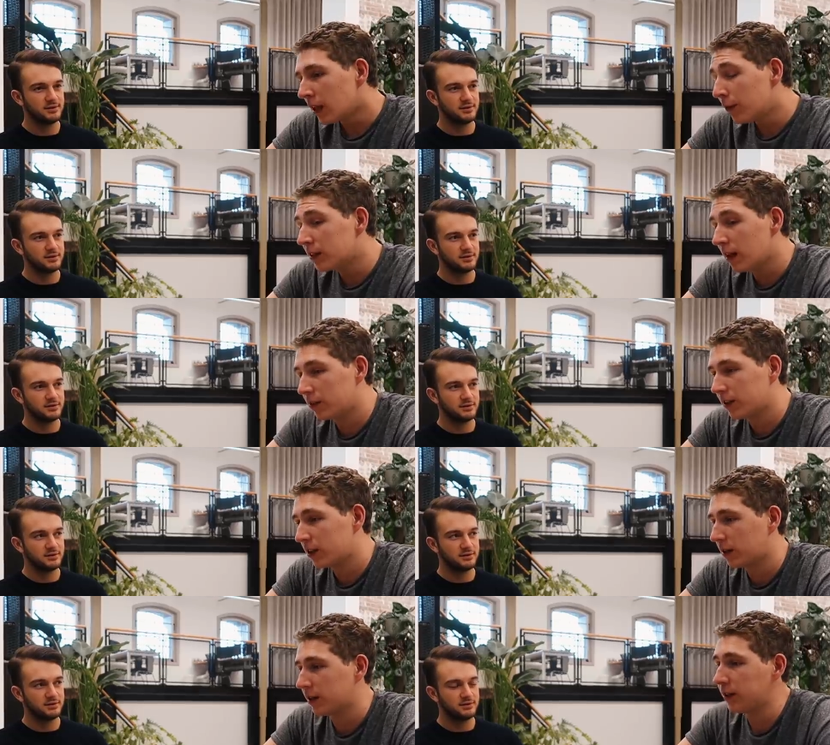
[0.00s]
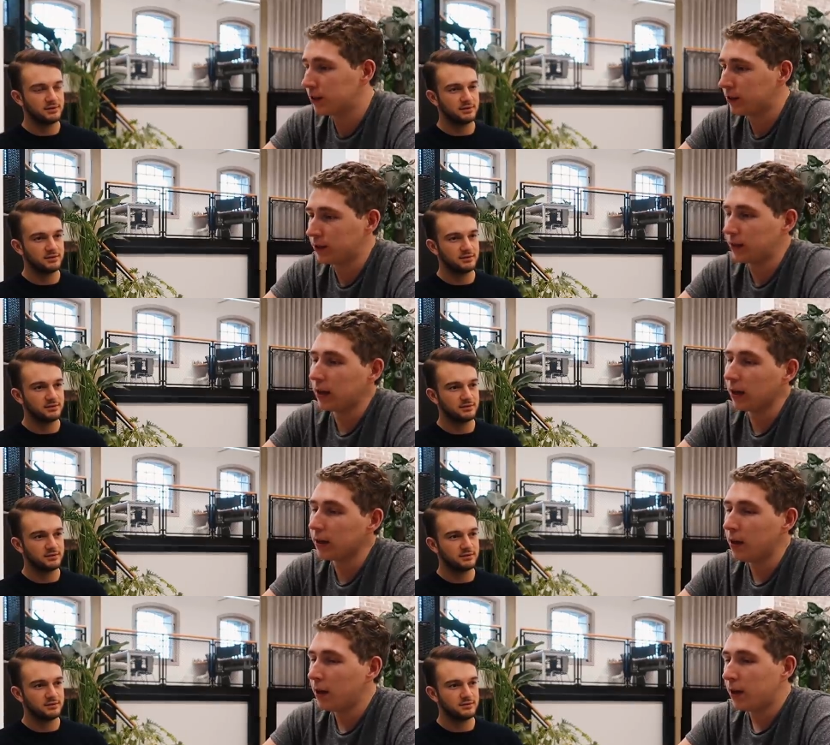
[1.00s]
Speaker 1: Have you set those expectations to say
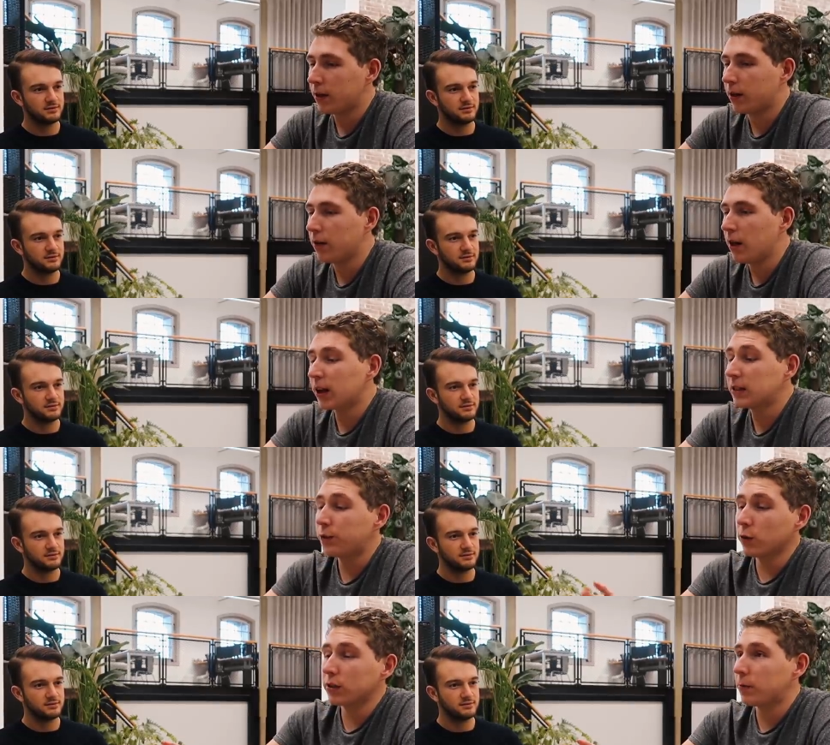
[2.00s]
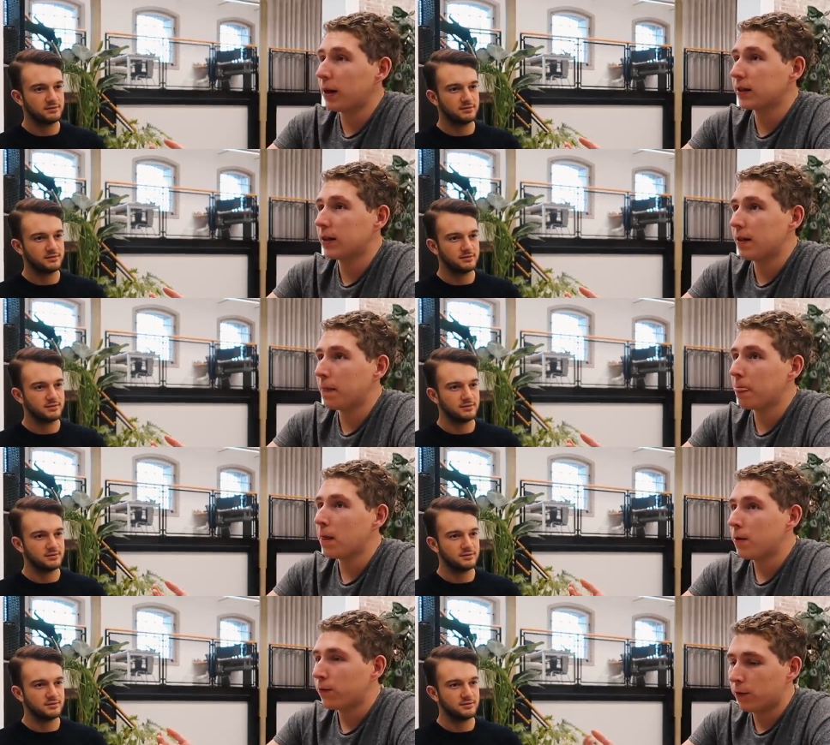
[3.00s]
like you know because if you're
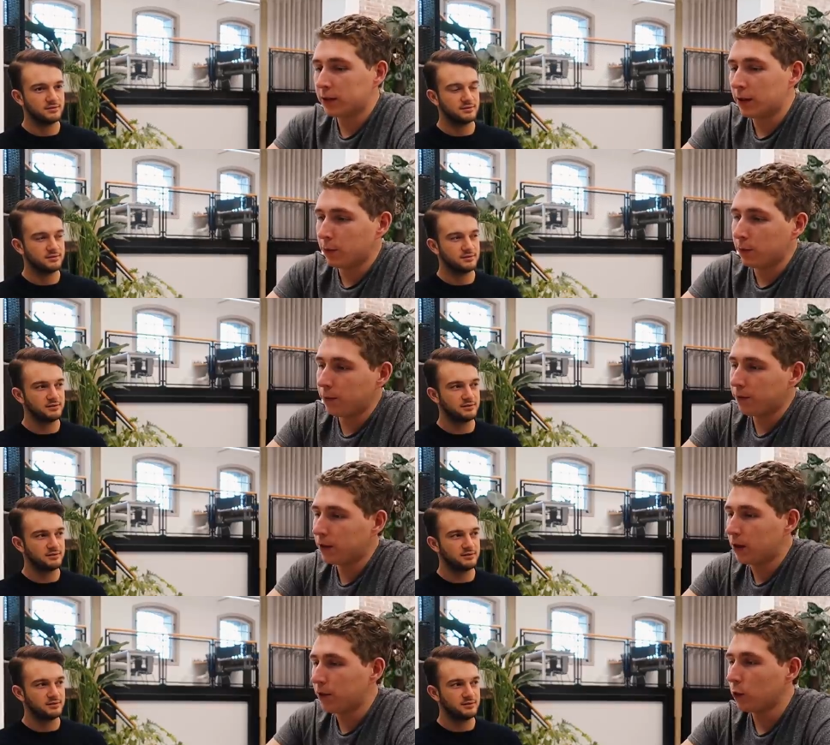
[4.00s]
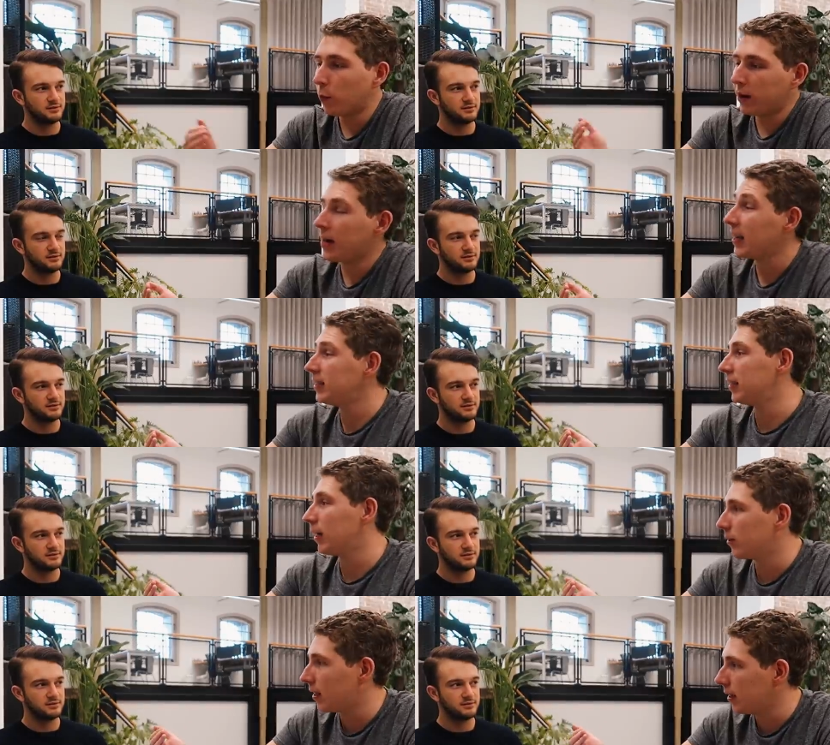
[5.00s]
expecting for example, you know, if you're putting 18
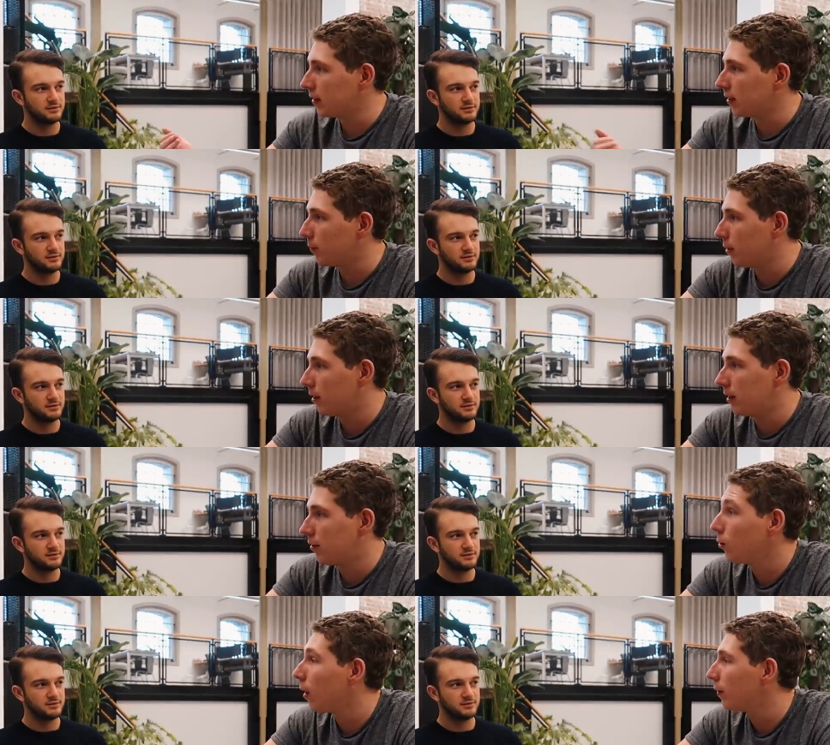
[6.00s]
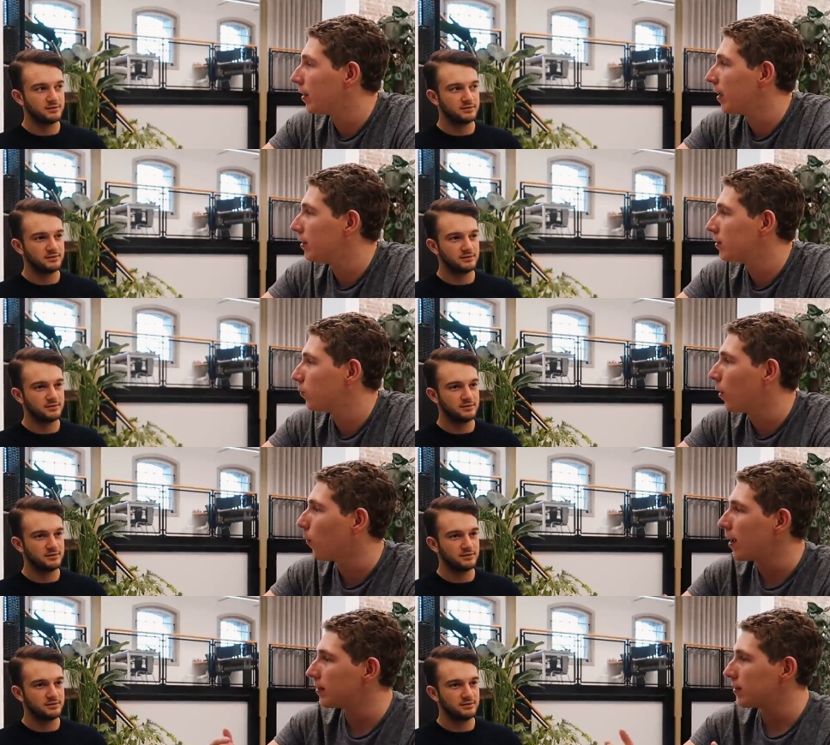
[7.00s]
hour days and I'm putting in two hour days, well,
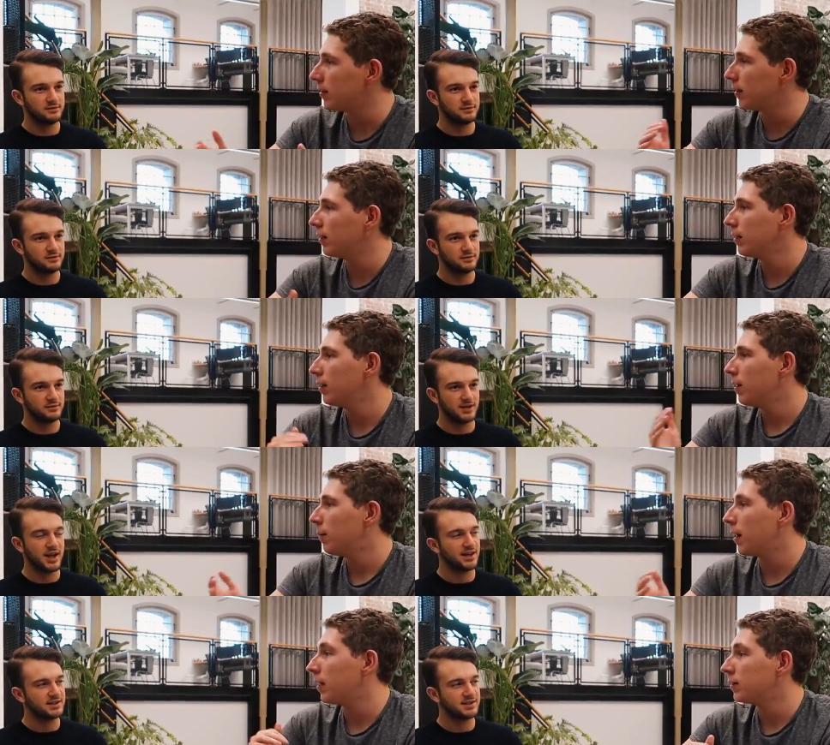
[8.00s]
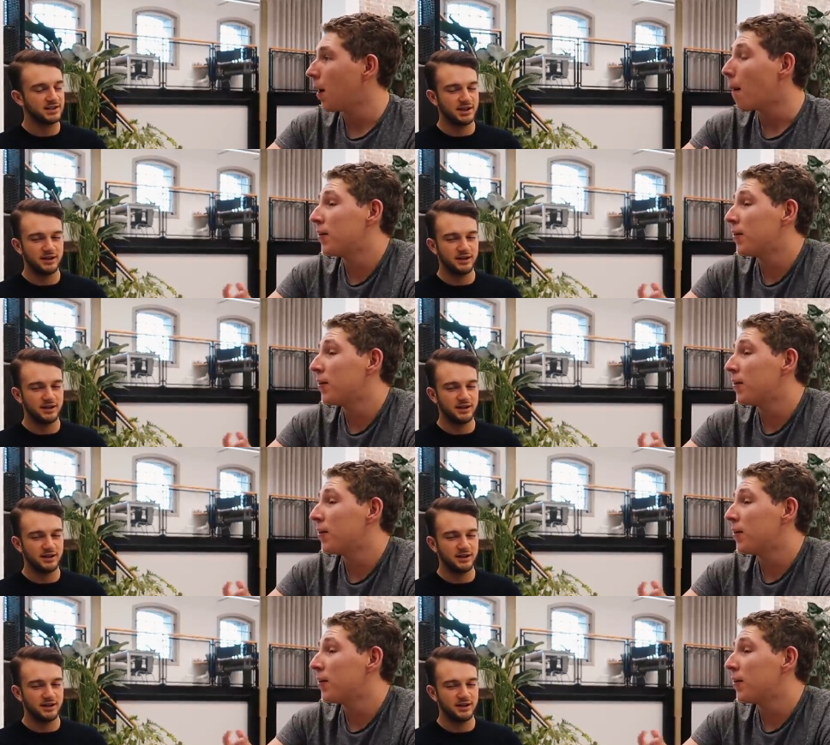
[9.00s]
where's the yeah, balance? That's it, yeah. But